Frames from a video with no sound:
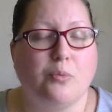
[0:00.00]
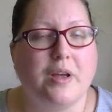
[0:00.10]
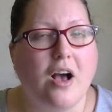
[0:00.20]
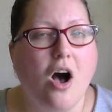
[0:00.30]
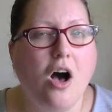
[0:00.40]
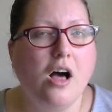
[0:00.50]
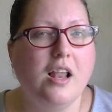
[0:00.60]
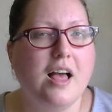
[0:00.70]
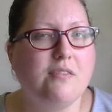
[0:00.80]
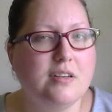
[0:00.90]
We all
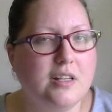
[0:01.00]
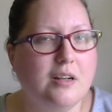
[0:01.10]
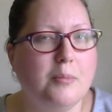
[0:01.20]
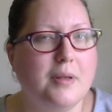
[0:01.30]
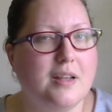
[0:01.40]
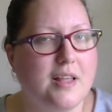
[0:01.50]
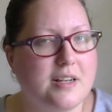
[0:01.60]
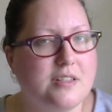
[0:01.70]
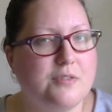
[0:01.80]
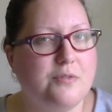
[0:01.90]
have a little bit of
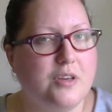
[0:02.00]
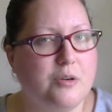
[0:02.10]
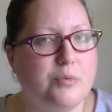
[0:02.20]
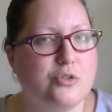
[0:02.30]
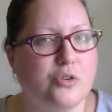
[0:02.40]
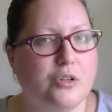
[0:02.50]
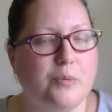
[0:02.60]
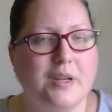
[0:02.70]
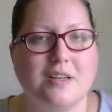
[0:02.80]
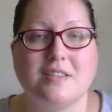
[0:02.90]
that Sophia
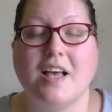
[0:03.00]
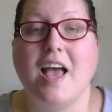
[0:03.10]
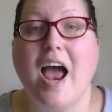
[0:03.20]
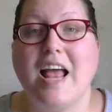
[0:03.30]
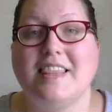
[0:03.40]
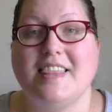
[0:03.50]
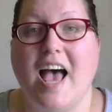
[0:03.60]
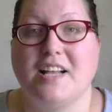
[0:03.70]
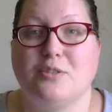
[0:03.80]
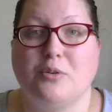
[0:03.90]
Petrillo in us, and
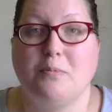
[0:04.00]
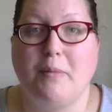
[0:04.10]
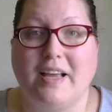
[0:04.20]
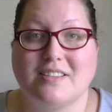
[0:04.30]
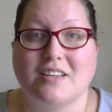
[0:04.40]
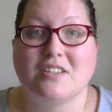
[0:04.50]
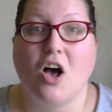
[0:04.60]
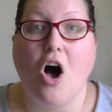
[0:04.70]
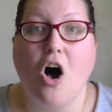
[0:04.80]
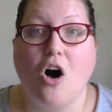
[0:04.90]
that's what makes us
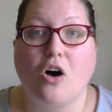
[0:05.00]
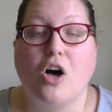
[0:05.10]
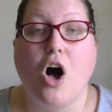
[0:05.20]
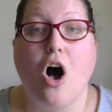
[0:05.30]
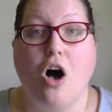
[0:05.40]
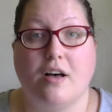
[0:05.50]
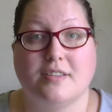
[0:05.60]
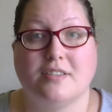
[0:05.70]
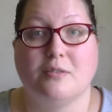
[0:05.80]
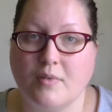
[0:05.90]
all
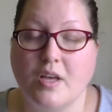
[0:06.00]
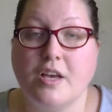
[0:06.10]
awesome.